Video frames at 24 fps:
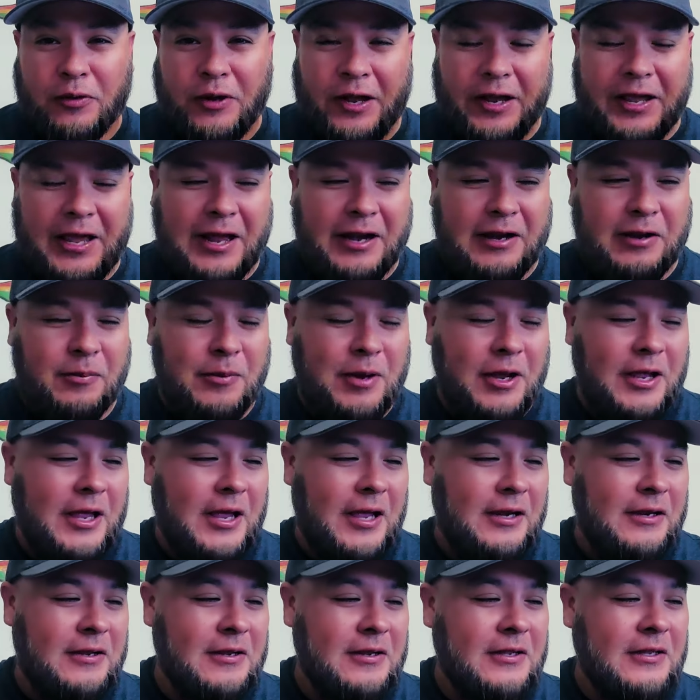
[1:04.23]
when i had it in my
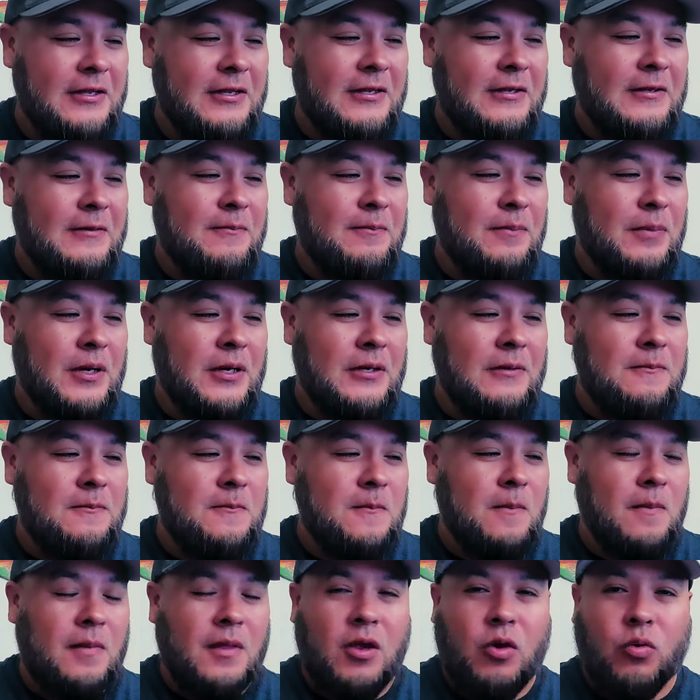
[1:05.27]
hand but
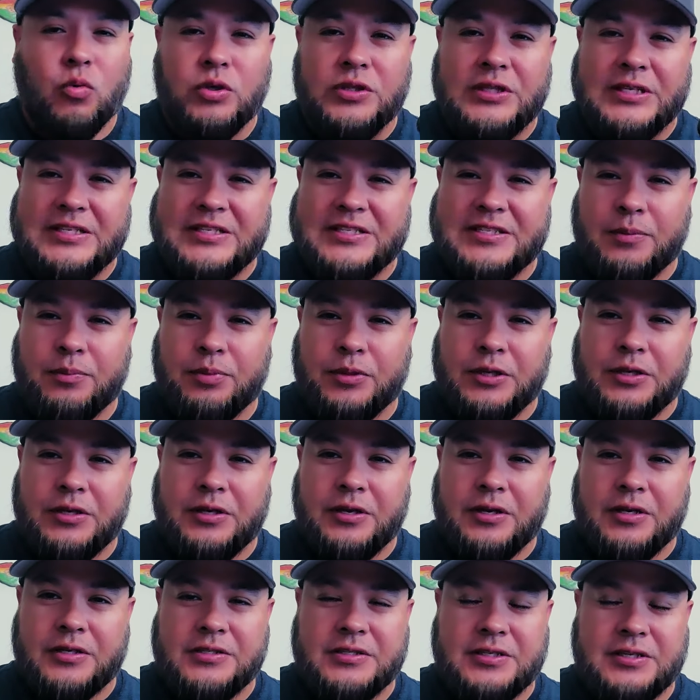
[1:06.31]
what this simply
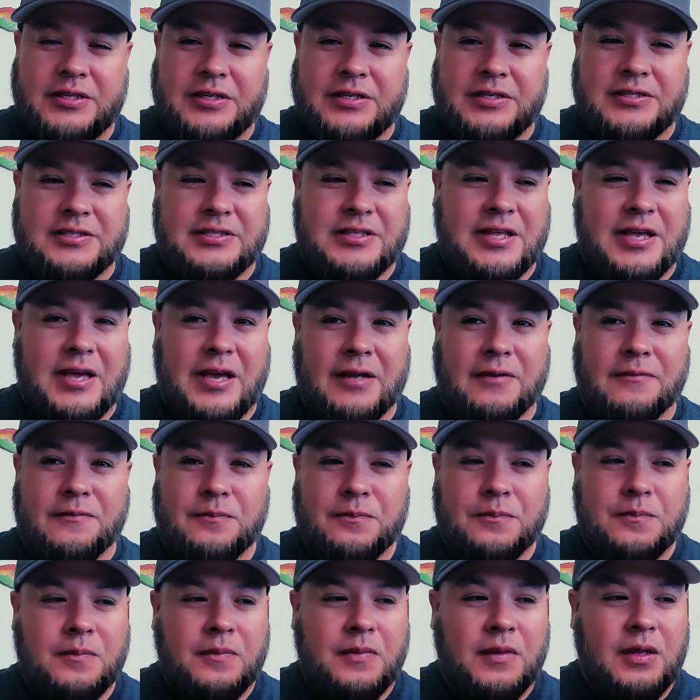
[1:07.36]
does is that
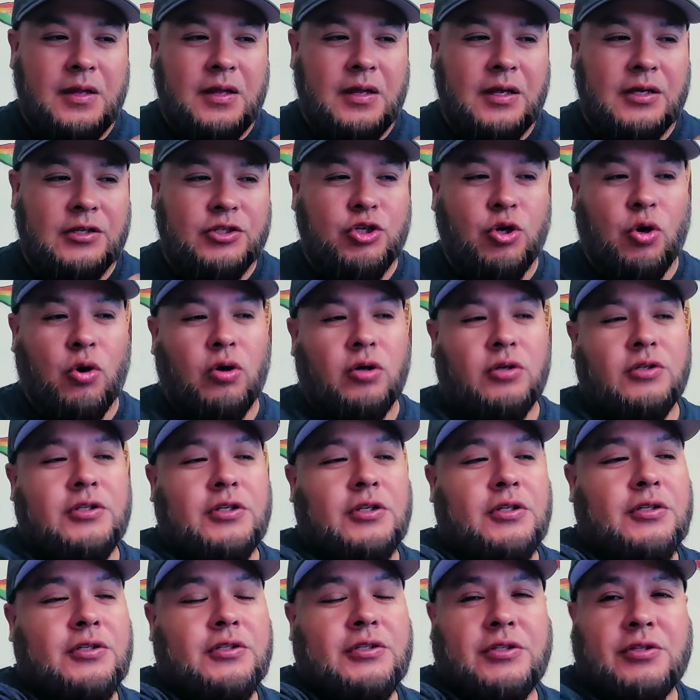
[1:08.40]
it
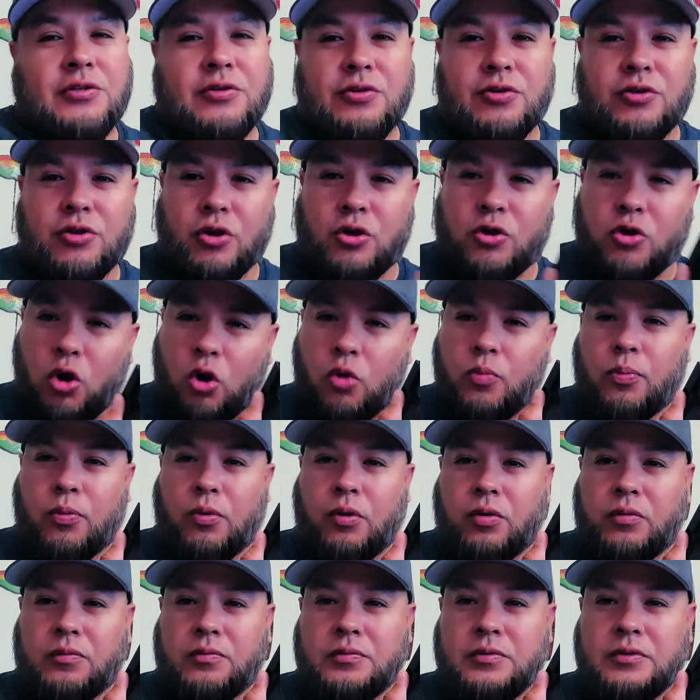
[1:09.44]
charges your
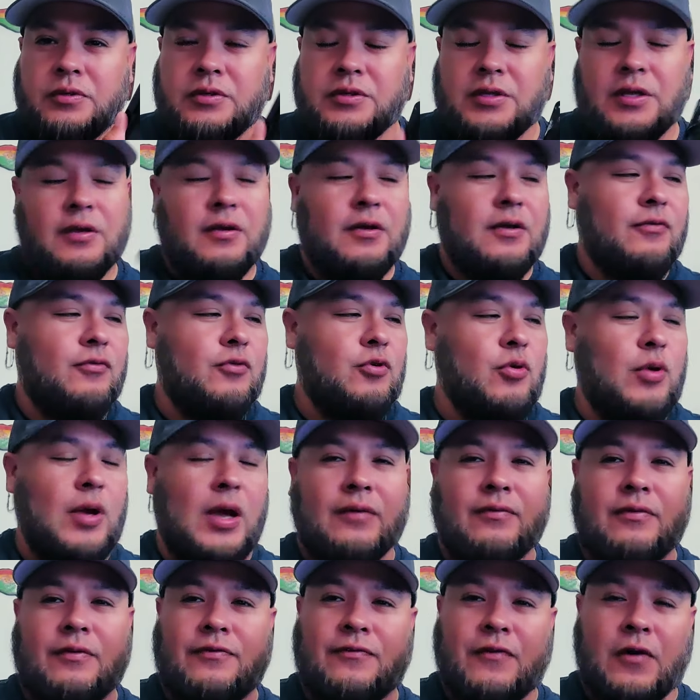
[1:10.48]
gopro if you
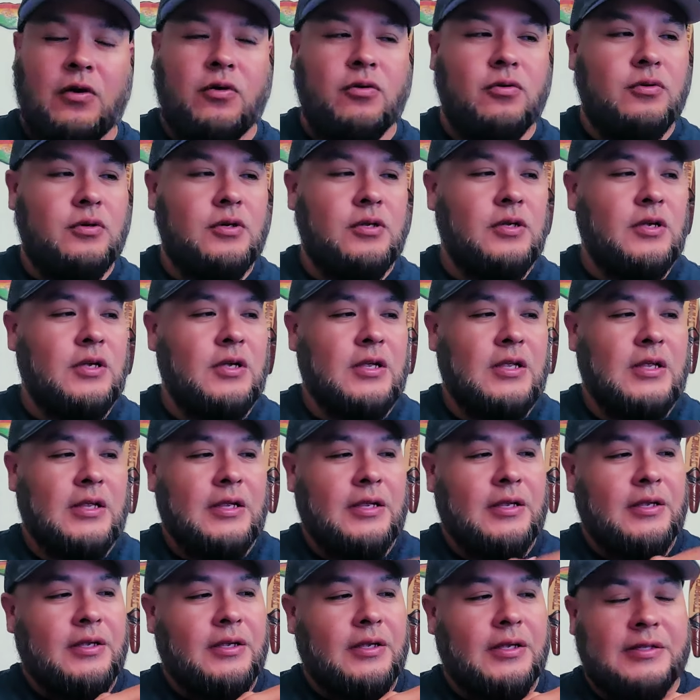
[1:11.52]
have a phone
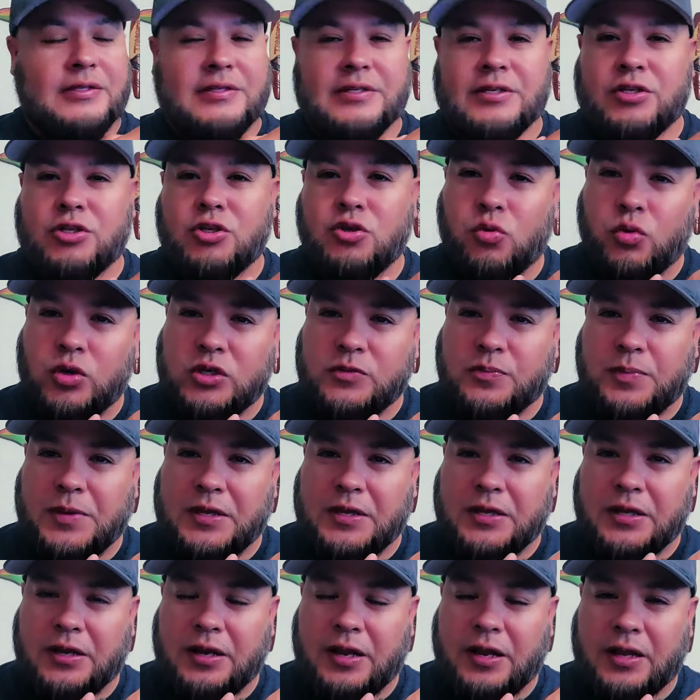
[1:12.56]
it's a
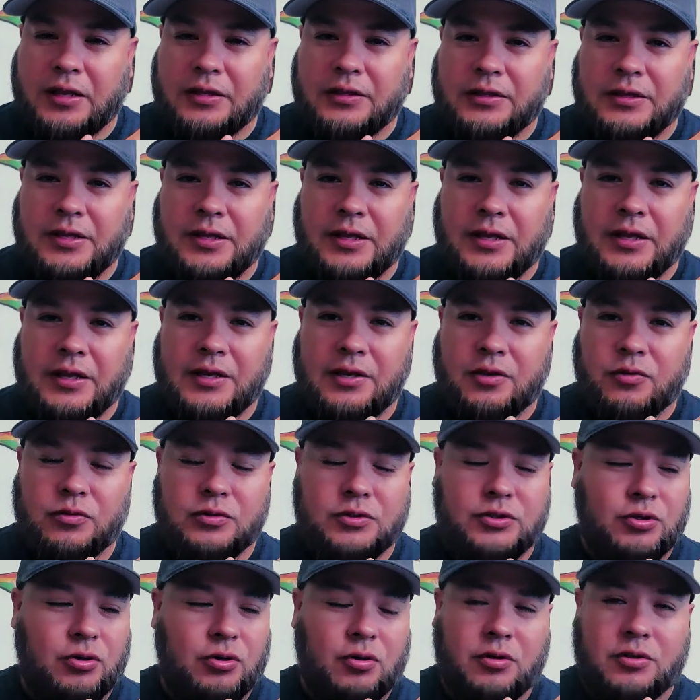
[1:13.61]
usb connect and it
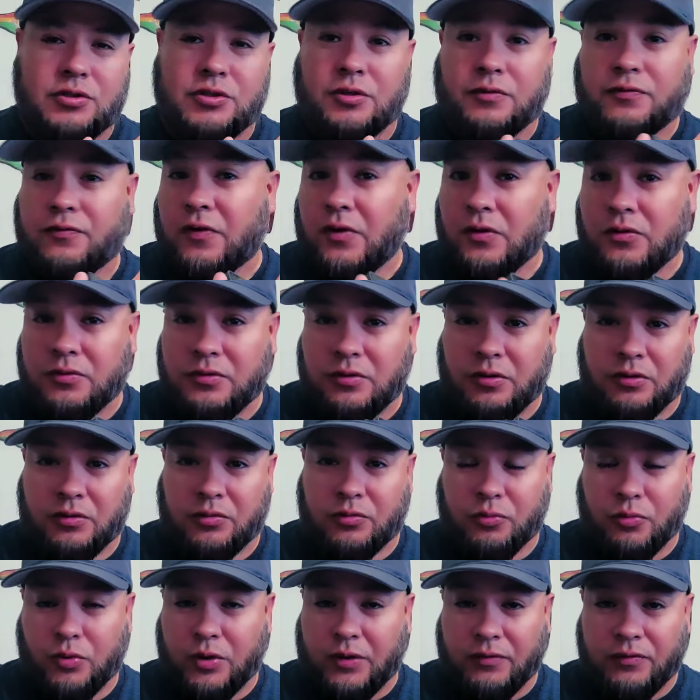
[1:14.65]
will charge your phone
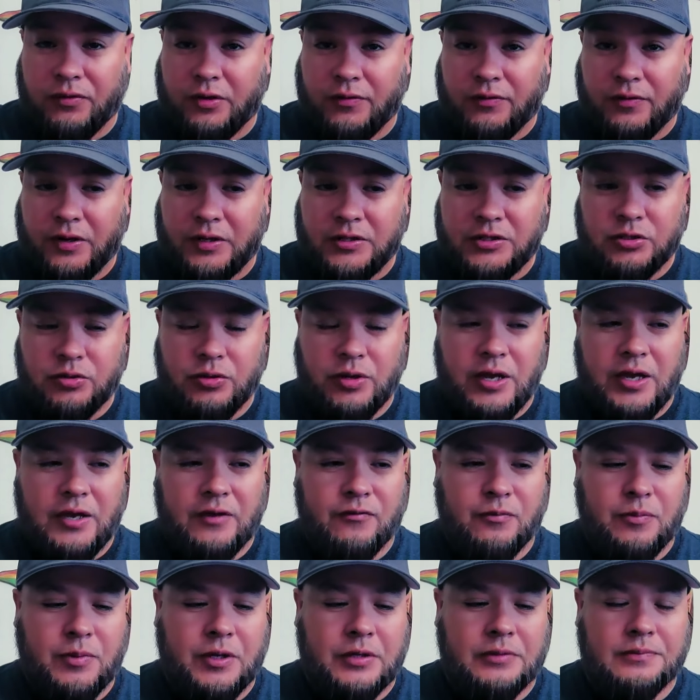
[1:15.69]
or whatever device you
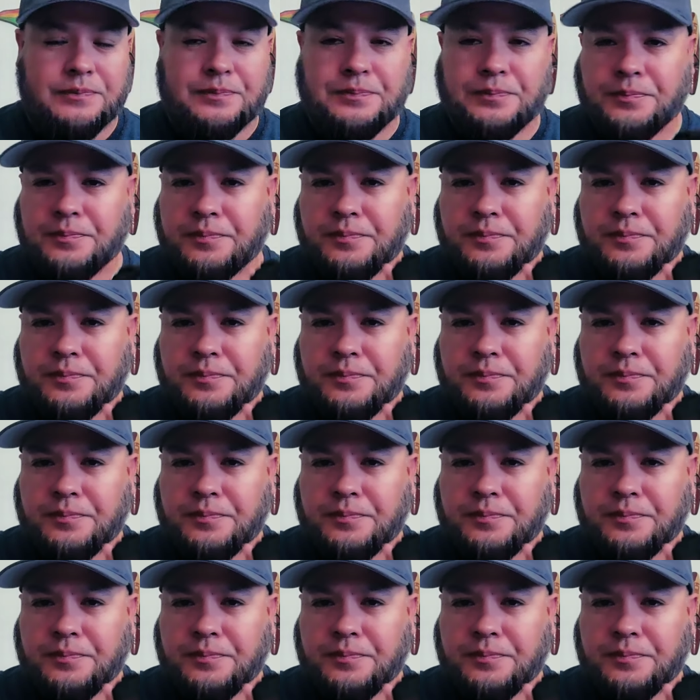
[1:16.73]
have but